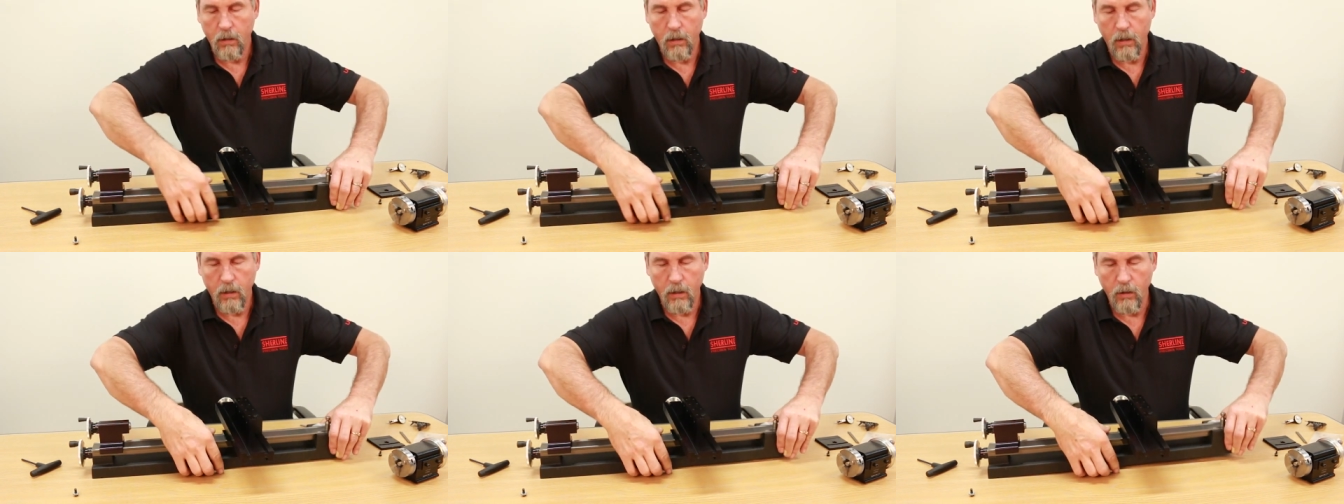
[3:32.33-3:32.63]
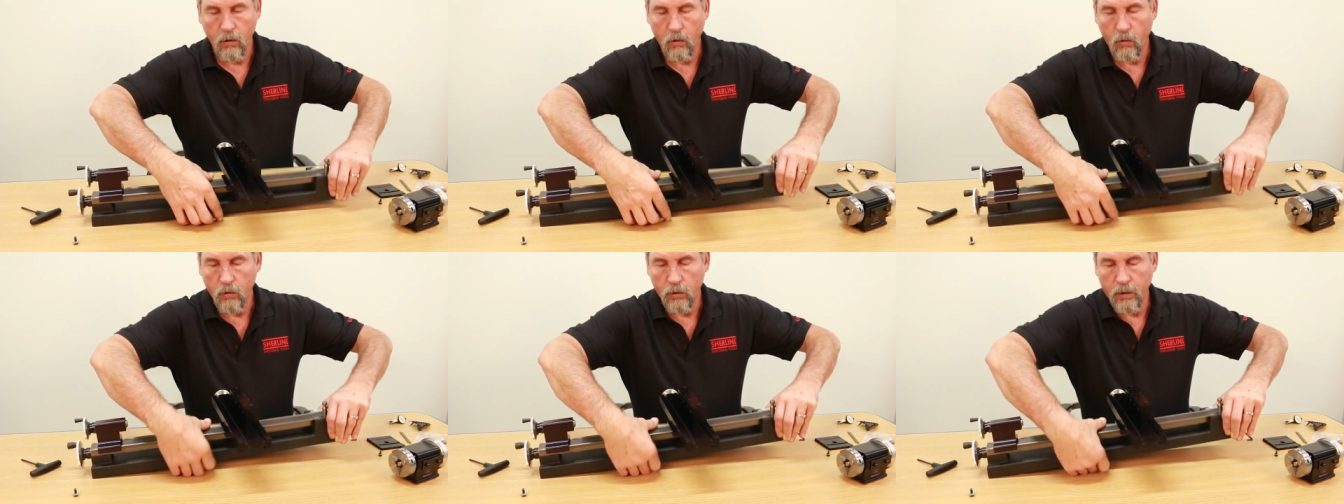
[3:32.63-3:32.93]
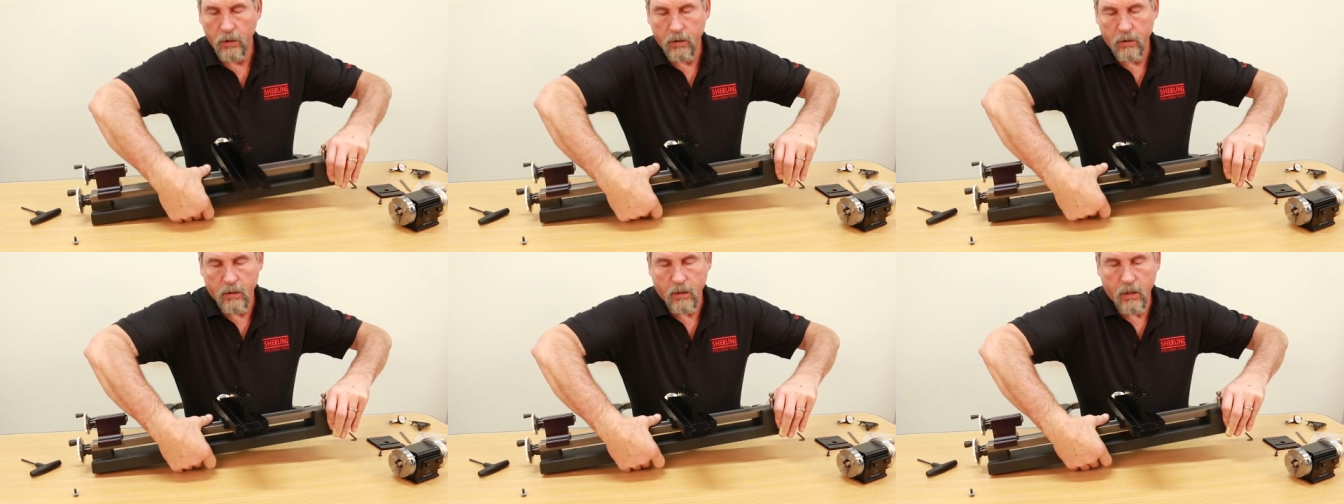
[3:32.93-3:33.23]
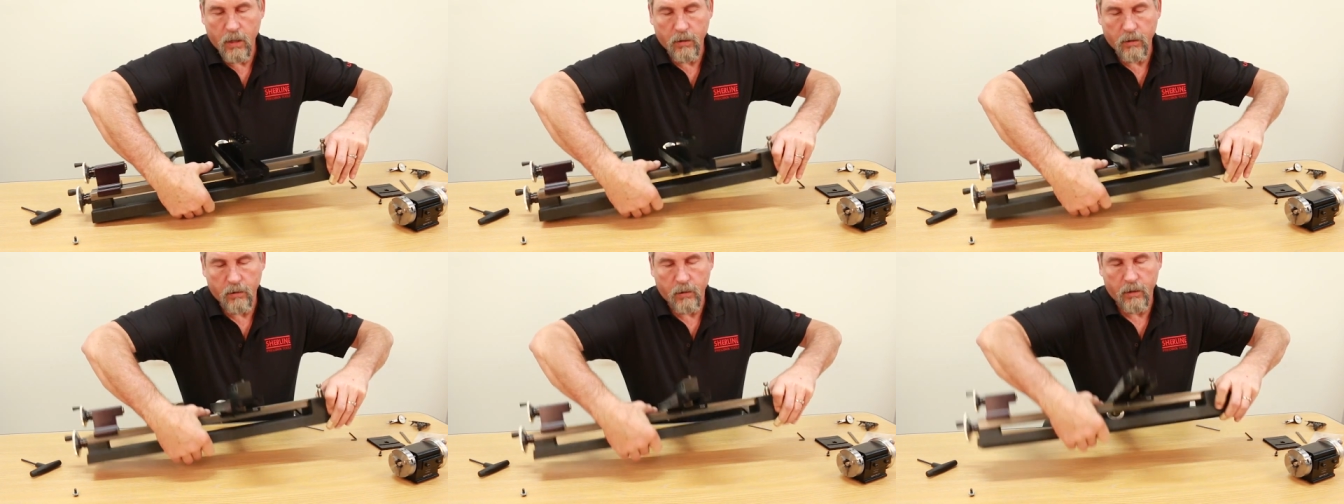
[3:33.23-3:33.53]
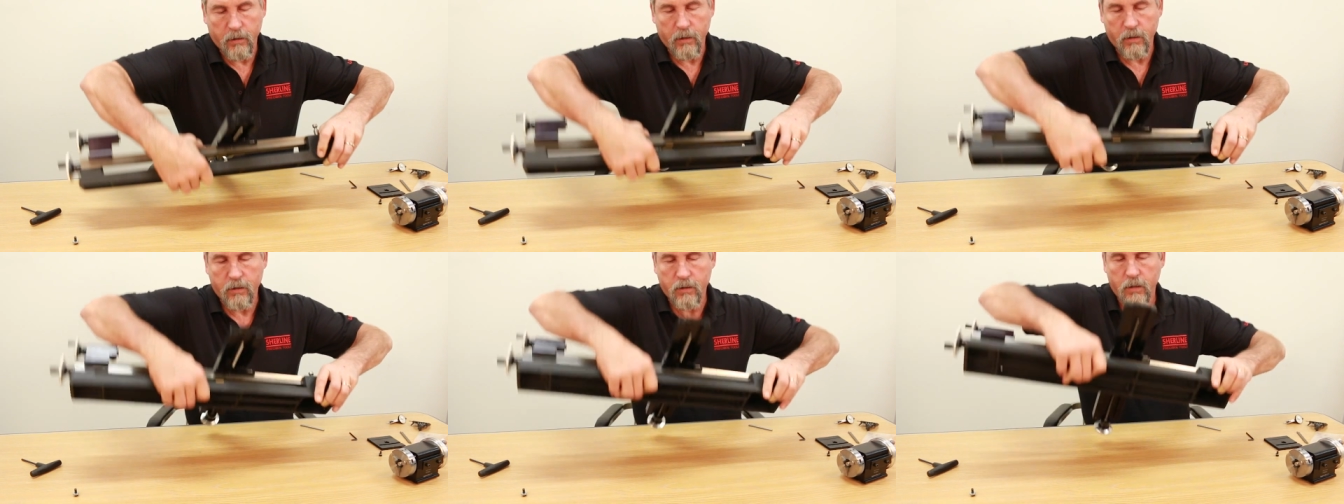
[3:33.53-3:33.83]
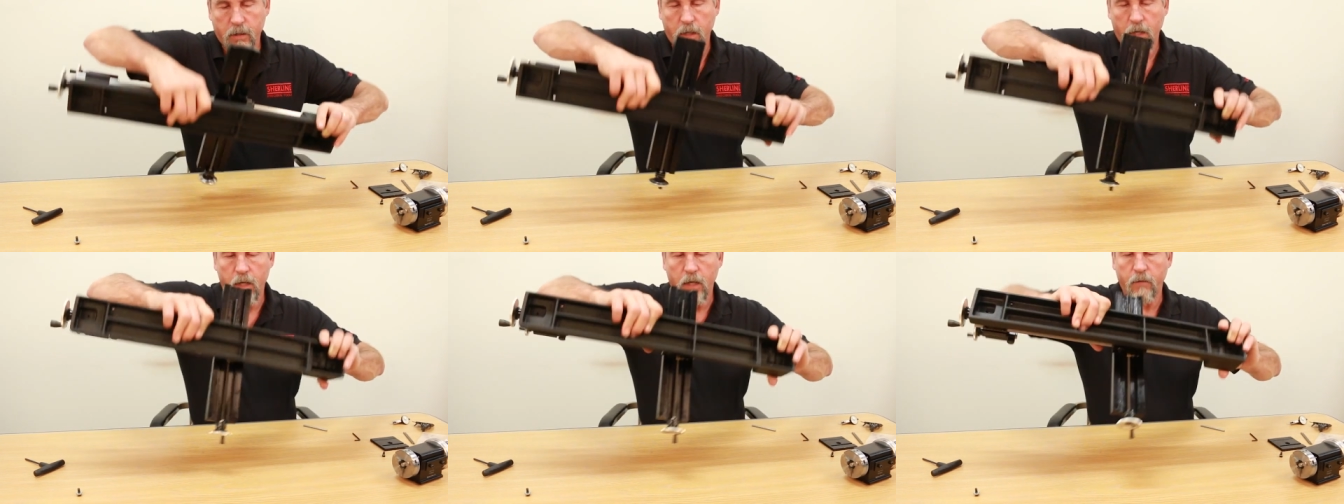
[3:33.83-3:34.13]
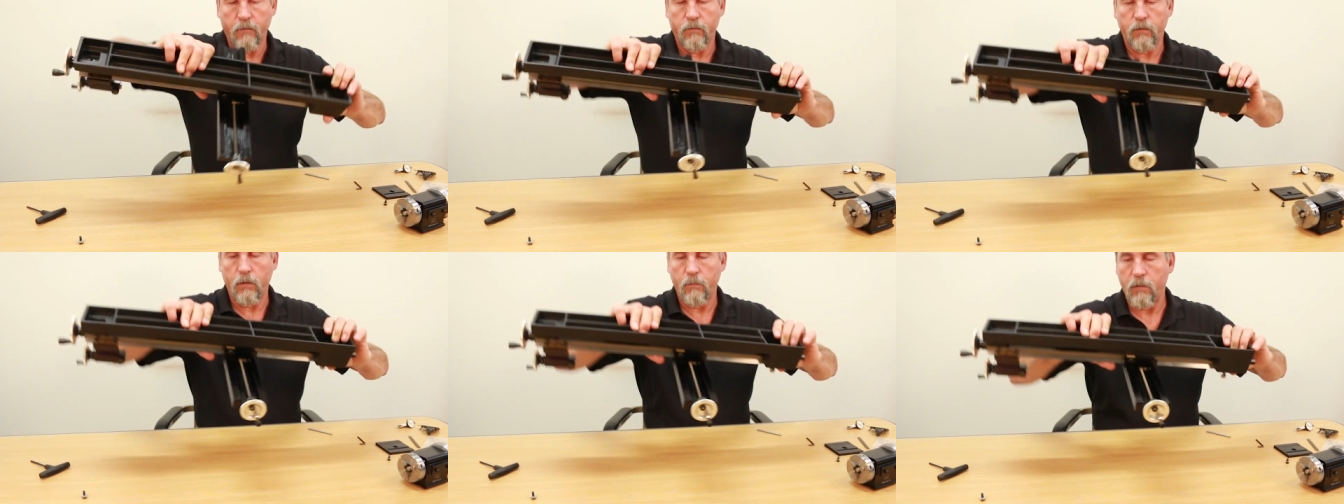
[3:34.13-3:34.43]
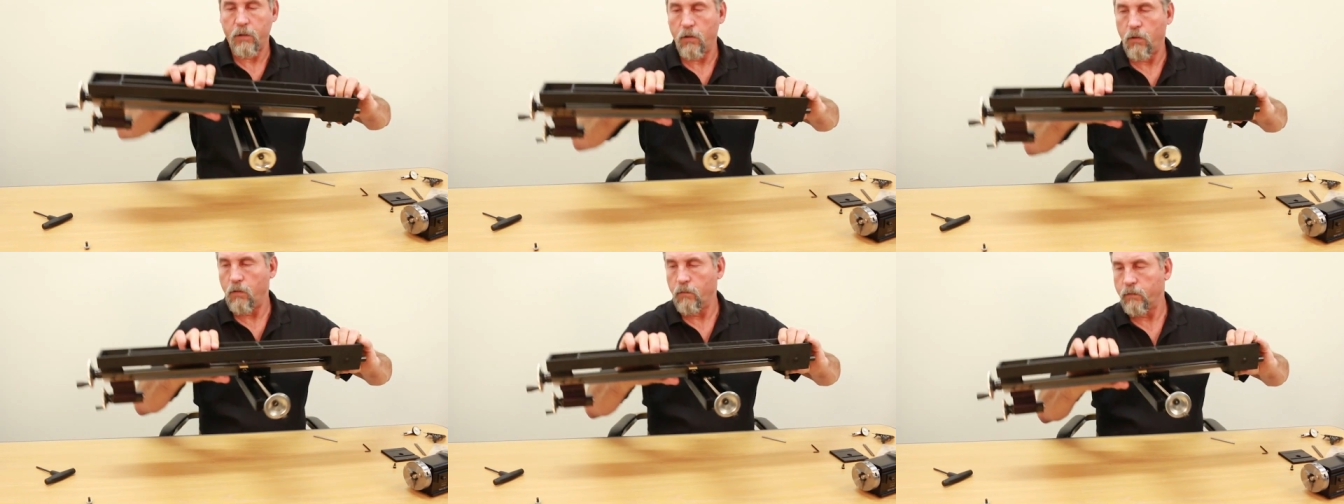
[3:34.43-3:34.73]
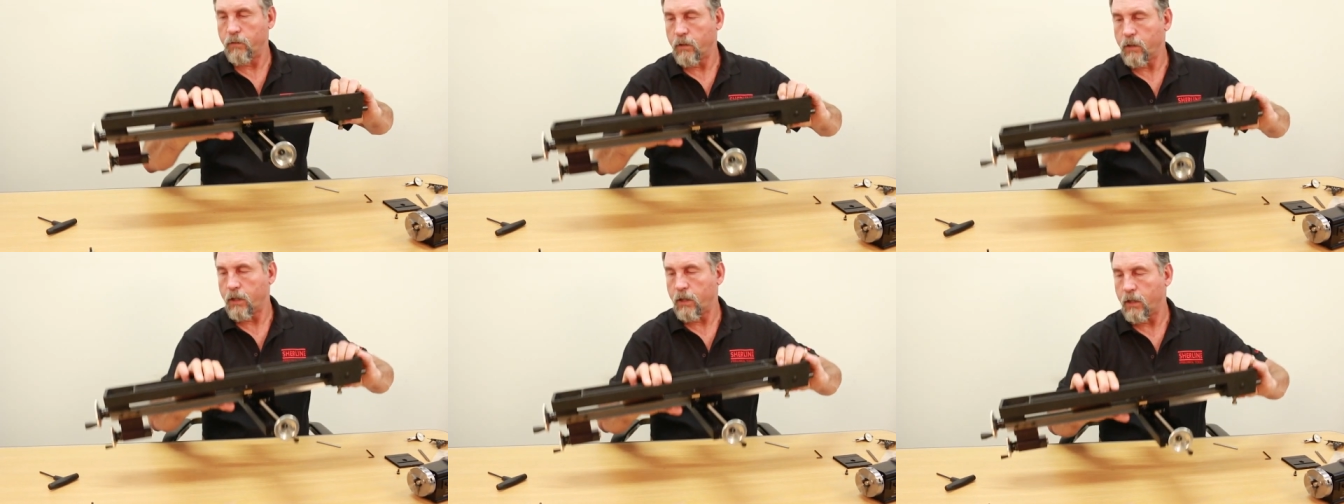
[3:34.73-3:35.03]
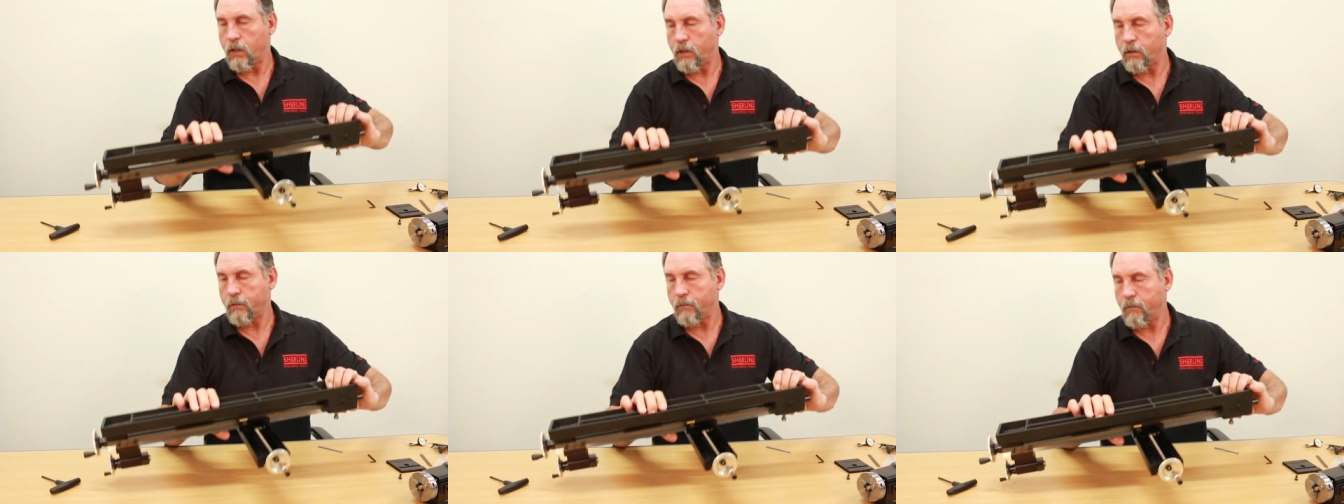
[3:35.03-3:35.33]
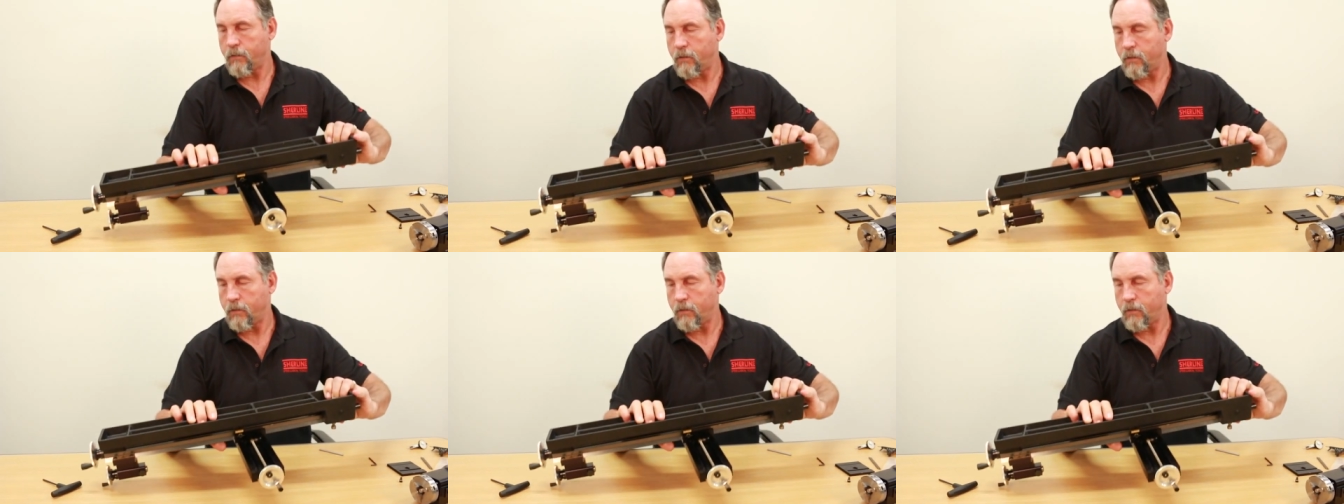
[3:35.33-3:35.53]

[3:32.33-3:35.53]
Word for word: I'm going to hold it together like this again and flip it over again.